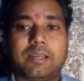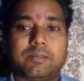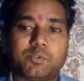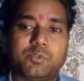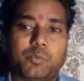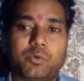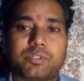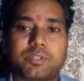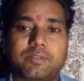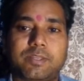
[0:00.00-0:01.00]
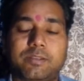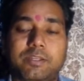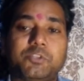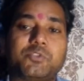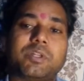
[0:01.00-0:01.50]
Jakobson points out that
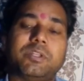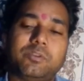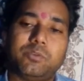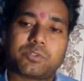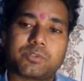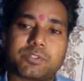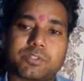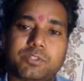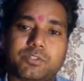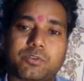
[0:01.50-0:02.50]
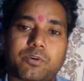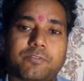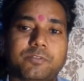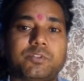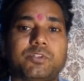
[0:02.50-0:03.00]
intralingual translation
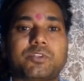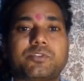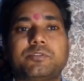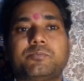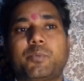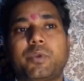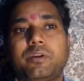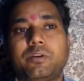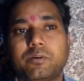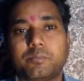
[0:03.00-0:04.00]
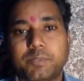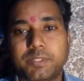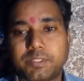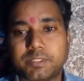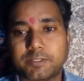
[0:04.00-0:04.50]
often doesn't bring
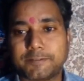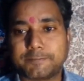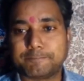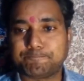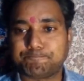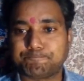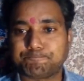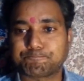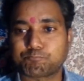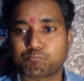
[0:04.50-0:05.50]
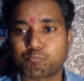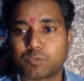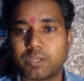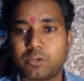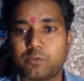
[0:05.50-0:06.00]
complete
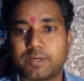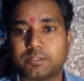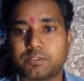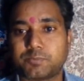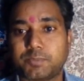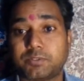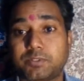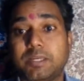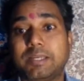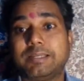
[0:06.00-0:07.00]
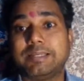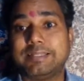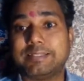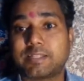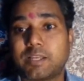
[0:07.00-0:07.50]
equivalence, but
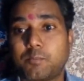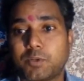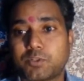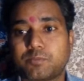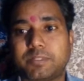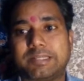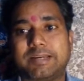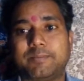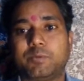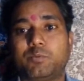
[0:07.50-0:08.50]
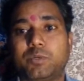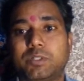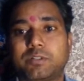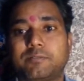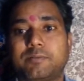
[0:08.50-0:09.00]
it is most of the time the
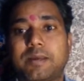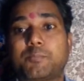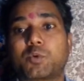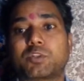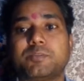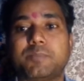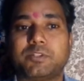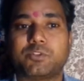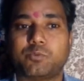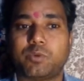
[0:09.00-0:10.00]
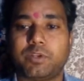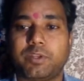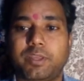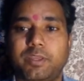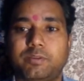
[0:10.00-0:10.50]
work of approximation
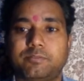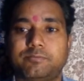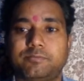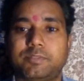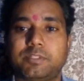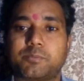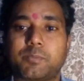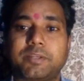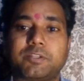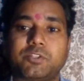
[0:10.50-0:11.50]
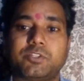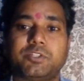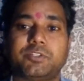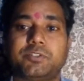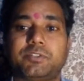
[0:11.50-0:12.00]
only. This might be
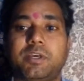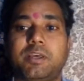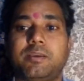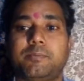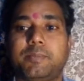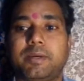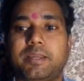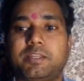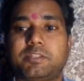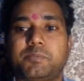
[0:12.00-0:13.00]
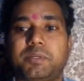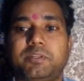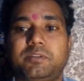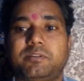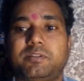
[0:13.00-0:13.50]
considered by as
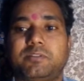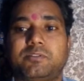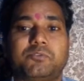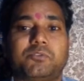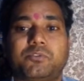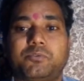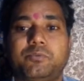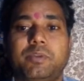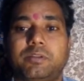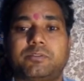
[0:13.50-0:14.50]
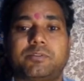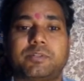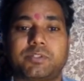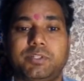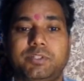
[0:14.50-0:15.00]
many as not real
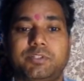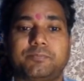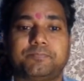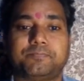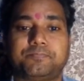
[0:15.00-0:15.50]
translation.